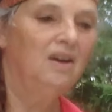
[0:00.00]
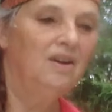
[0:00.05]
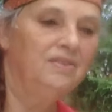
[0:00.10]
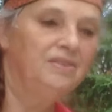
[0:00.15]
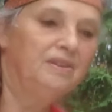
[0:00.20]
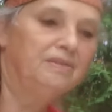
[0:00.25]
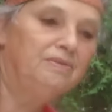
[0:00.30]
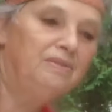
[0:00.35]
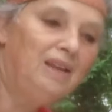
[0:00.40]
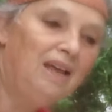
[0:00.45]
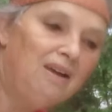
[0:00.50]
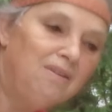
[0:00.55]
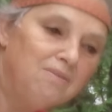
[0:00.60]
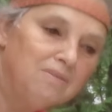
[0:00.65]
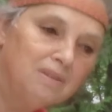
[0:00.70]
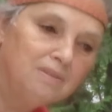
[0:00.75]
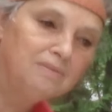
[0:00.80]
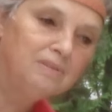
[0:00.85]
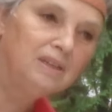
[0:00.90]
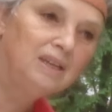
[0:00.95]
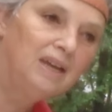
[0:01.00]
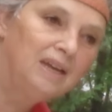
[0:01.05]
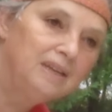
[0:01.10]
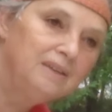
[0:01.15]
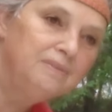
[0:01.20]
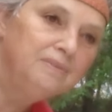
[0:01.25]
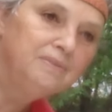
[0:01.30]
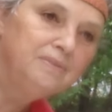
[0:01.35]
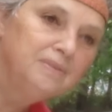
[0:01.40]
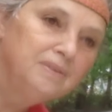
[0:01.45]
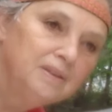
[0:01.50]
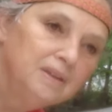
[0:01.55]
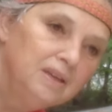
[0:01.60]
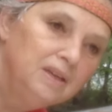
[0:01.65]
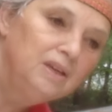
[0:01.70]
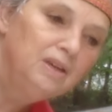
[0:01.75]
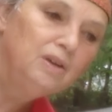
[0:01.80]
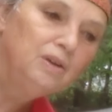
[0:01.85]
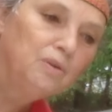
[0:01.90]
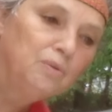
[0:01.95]
on the flower of life,
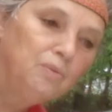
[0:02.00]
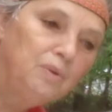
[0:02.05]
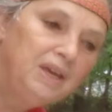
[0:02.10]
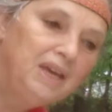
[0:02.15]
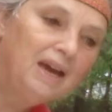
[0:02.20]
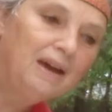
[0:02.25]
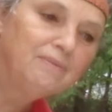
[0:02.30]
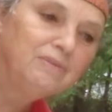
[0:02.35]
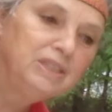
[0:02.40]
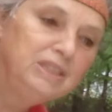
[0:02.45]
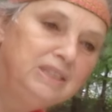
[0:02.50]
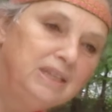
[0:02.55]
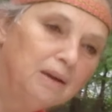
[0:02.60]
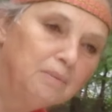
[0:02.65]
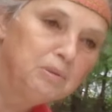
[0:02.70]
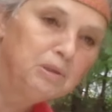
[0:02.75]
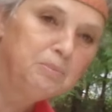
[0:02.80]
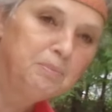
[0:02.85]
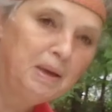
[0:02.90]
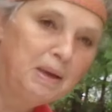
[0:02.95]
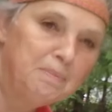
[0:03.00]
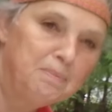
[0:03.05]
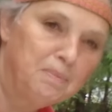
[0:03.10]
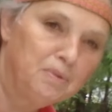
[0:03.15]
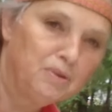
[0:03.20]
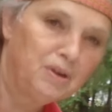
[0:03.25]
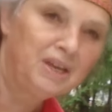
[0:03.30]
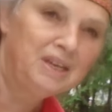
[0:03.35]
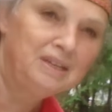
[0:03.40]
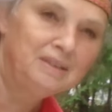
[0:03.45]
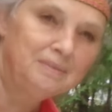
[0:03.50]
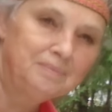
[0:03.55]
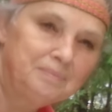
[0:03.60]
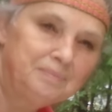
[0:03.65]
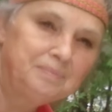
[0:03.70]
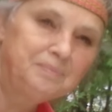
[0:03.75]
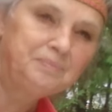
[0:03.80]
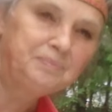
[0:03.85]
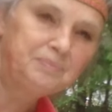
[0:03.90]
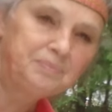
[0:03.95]
we have a double membrane.
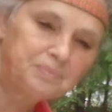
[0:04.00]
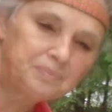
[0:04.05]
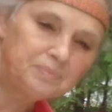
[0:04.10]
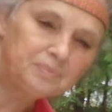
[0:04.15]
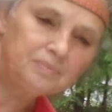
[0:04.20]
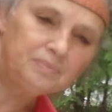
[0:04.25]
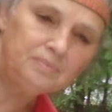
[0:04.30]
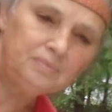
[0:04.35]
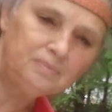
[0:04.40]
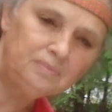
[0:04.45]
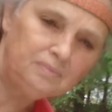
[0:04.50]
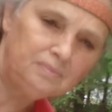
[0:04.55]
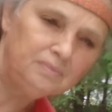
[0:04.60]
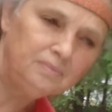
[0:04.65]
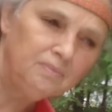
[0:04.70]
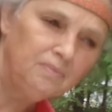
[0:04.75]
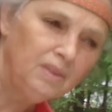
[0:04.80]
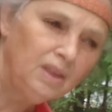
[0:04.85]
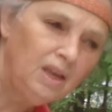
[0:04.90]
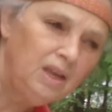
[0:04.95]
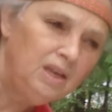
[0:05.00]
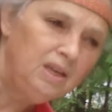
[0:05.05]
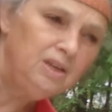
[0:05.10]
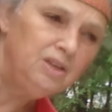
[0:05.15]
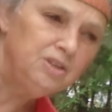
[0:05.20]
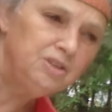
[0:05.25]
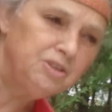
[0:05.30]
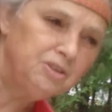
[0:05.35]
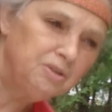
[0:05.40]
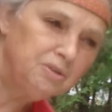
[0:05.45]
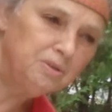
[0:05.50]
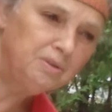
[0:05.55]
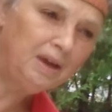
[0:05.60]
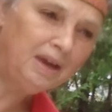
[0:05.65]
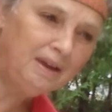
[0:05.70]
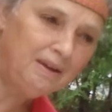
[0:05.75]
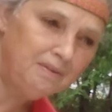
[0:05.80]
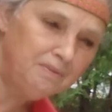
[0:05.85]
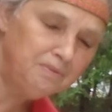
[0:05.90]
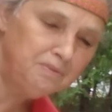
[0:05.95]
Okay. So
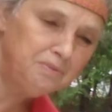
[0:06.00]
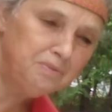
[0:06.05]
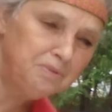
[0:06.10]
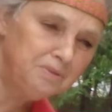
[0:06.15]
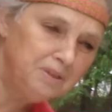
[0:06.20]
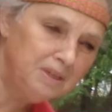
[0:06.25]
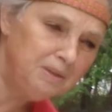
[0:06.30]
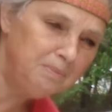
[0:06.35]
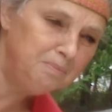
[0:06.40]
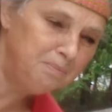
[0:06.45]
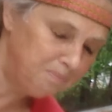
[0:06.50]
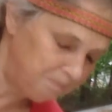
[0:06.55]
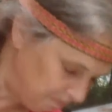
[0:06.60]
every